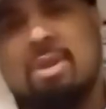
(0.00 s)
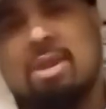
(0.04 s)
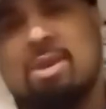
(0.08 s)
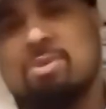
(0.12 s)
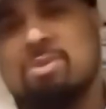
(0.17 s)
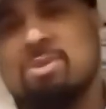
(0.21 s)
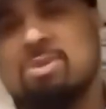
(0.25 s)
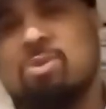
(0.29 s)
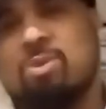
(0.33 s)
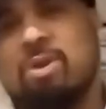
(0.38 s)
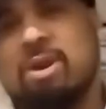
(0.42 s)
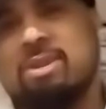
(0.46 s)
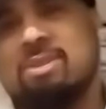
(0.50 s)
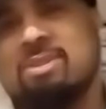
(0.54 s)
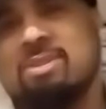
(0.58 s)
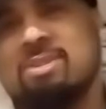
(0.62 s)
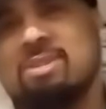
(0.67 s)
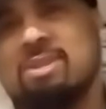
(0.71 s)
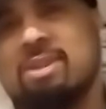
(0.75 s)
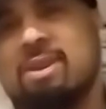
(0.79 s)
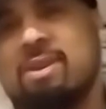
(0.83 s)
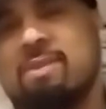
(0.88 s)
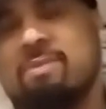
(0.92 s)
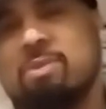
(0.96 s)
it was great to
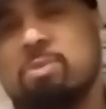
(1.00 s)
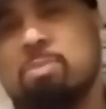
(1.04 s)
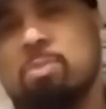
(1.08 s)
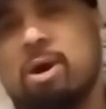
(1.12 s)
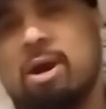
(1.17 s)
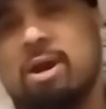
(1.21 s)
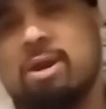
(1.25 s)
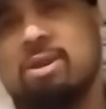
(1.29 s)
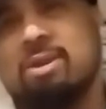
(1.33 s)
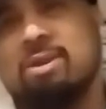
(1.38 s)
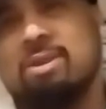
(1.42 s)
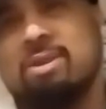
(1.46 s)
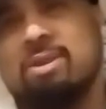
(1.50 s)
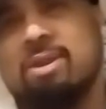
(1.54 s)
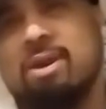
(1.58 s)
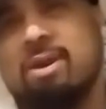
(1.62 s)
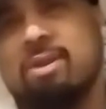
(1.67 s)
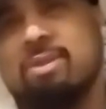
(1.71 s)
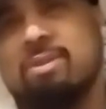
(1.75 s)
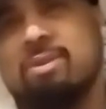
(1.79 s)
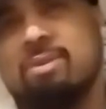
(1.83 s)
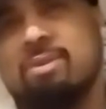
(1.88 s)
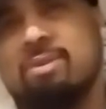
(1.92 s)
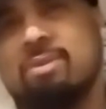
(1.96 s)
see everybody
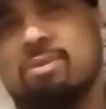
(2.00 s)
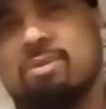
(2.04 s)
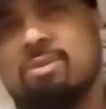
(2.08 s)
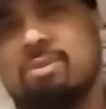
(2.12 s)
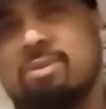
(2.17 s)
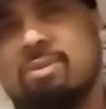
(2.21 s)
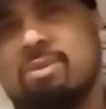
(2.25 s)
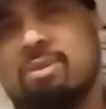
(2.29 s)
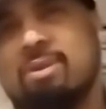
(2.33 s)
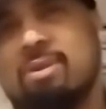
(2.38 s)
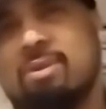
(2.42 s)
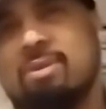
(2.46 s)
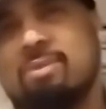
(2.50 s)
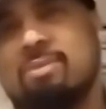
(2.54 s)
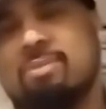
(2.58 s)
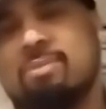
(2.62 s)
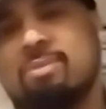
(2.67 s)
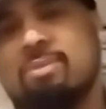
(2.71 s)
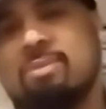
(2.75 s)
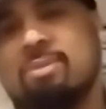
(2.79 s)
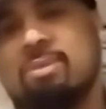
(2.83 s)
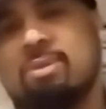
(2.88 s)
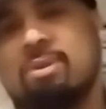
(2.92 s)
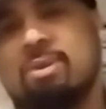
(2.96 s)
together, you
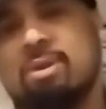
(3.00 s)
know